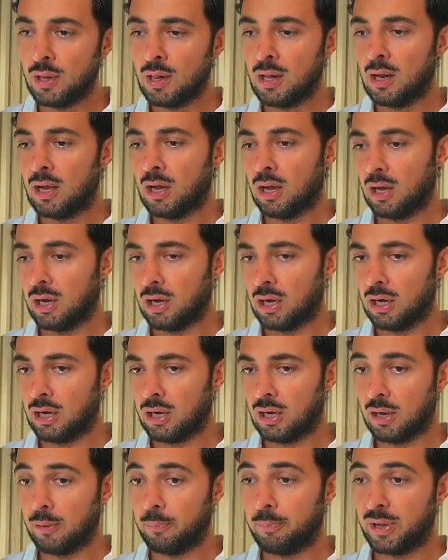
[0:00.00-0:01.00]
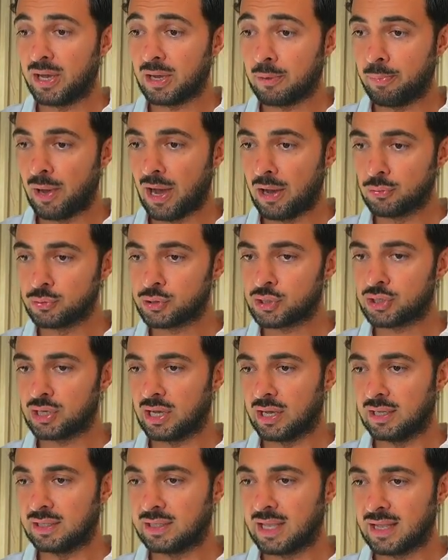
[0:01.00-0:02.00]
a big bounce
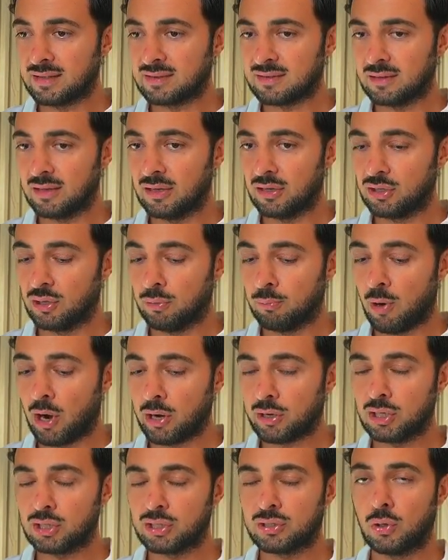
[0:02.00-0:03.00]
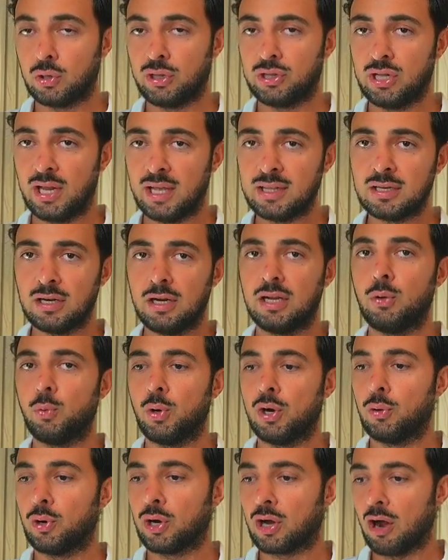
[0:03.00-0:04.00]
that the market literally
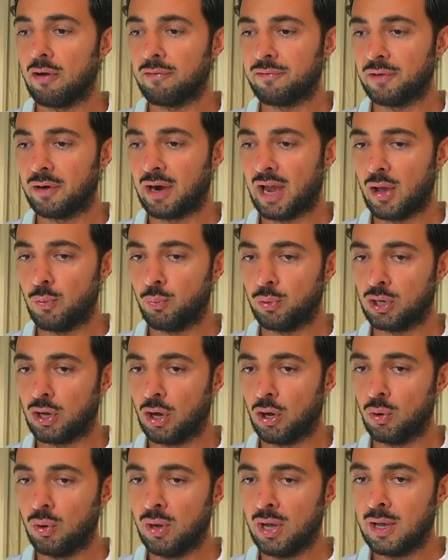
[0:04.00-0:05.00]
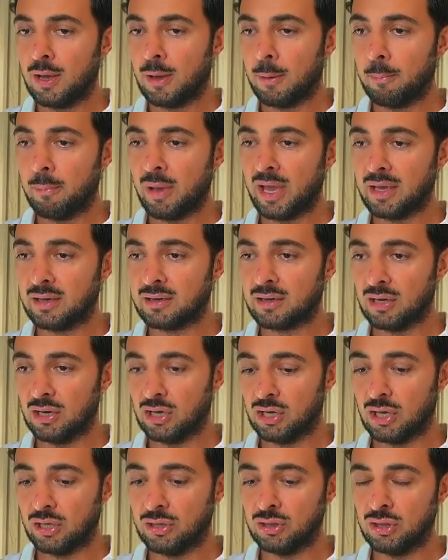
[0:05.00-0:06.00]
will recover, and we go make
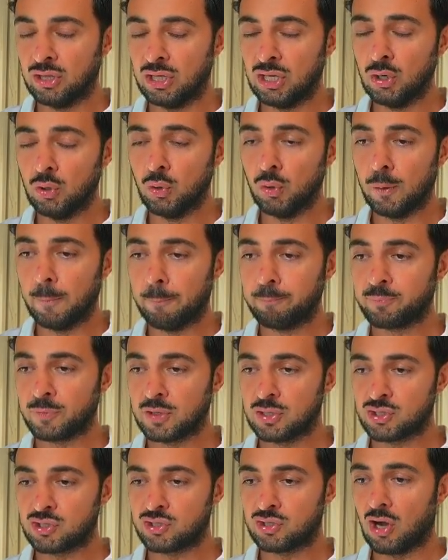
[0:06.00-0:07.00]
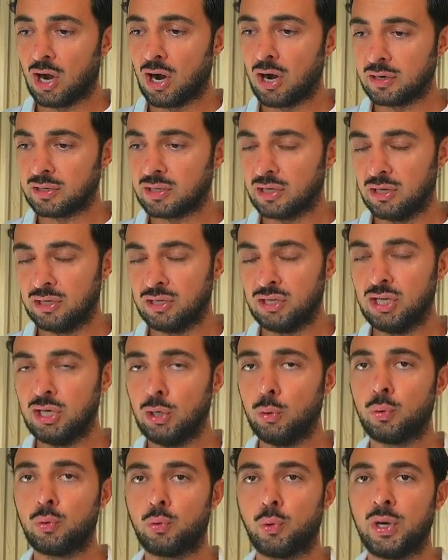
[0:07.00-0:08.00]
a new start, a
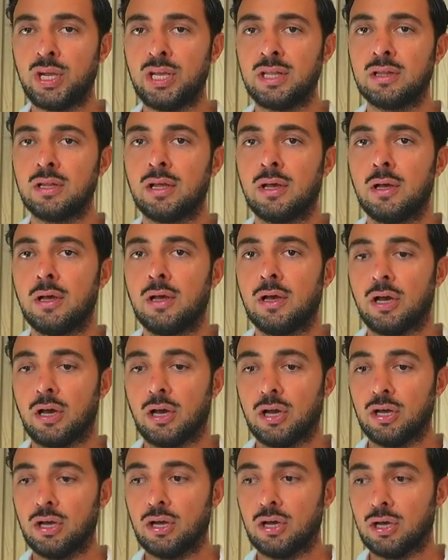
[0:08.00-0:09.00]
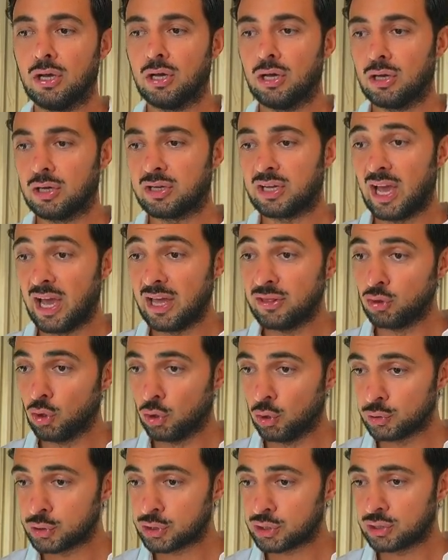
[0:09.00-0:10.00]
new green
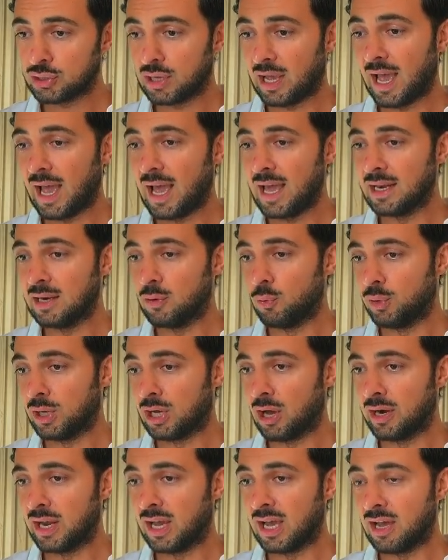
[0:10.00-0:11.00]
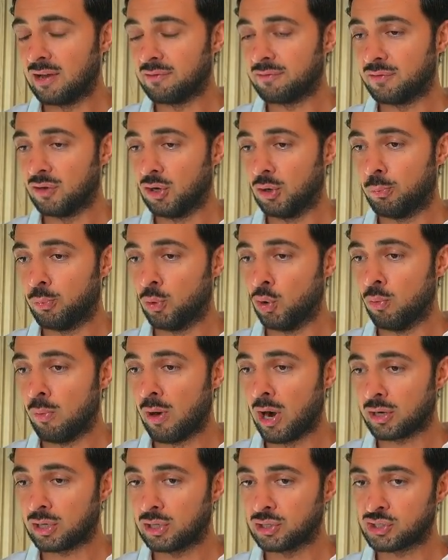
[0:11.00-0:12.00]
candles, and we're gonna have a bull
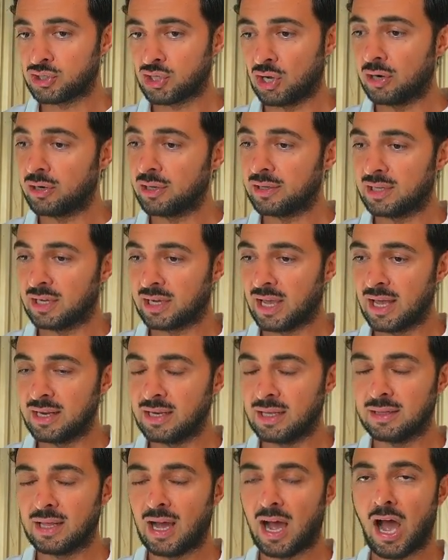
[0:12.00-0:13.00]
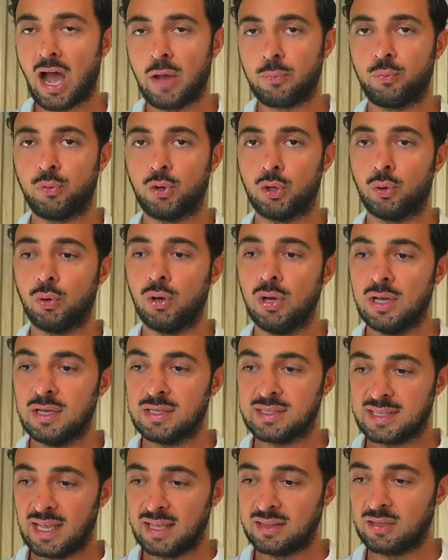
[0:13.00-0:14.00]
market started again, and the hype will
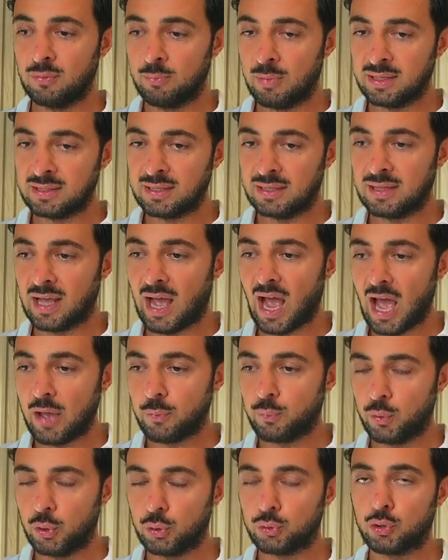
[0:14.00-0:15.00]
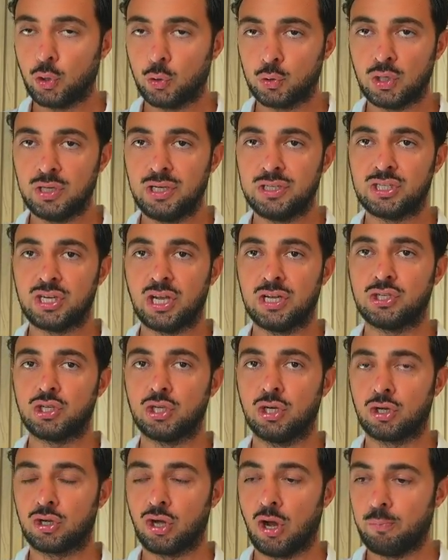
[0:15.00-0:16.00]
sentiment and the hype will totally change in
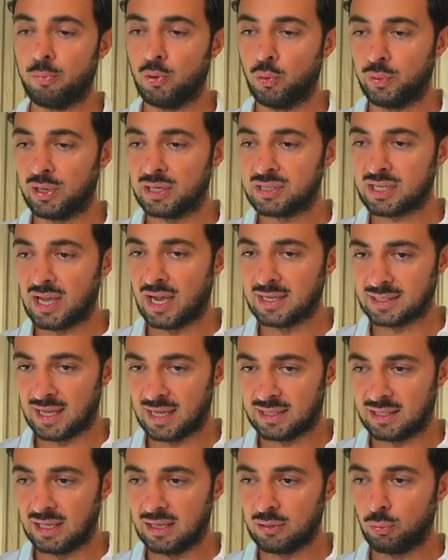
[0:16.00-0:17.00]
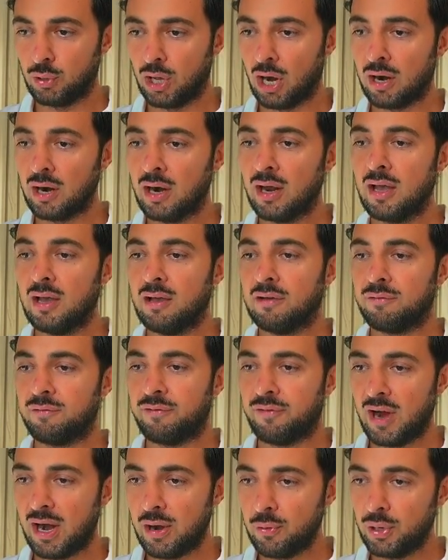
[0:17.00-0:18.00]
a couple weeks, guys. I think we are
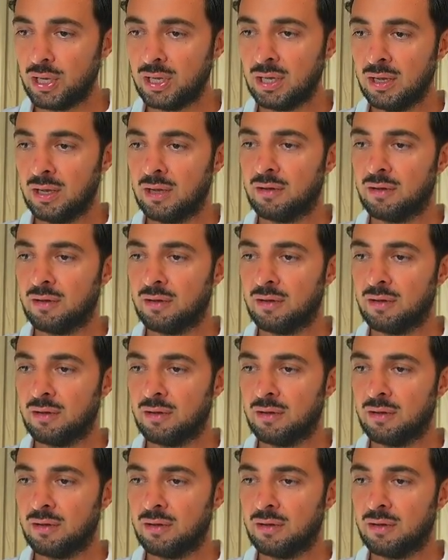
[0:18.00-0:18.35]
very